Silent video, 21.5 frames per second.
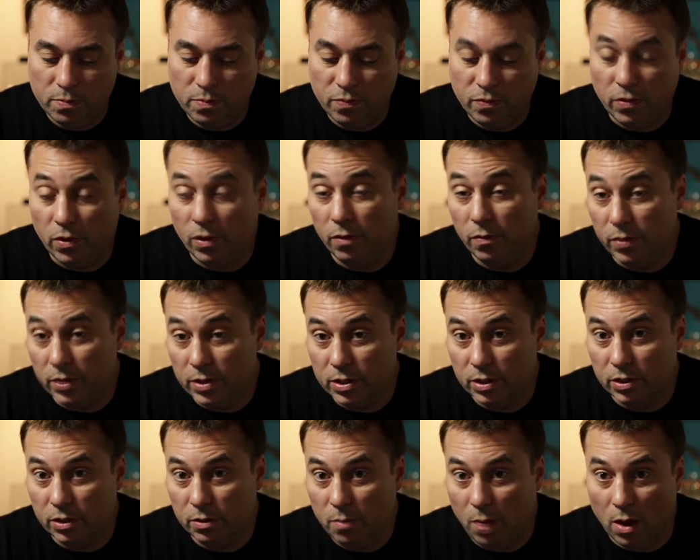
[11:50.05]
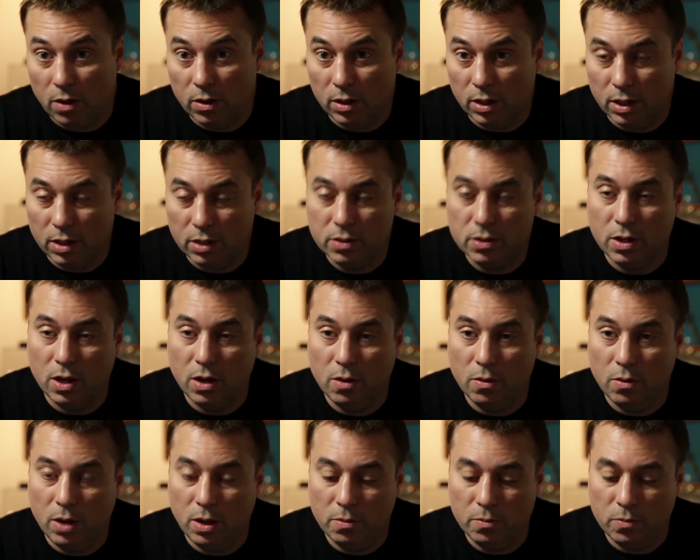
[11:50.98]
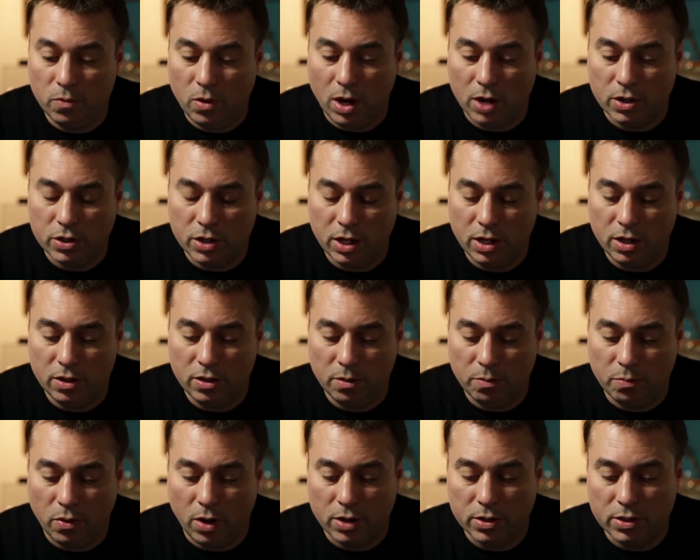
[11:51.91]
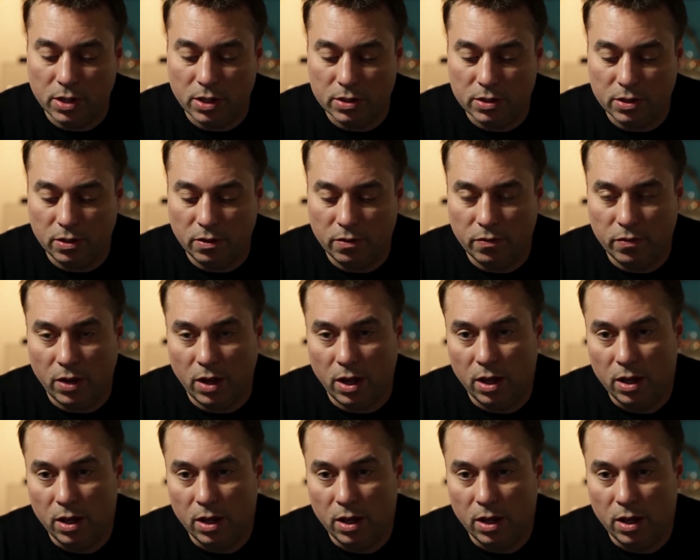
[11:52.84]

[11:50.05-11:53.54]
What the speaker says: full physical modeling. So we're actually in the process of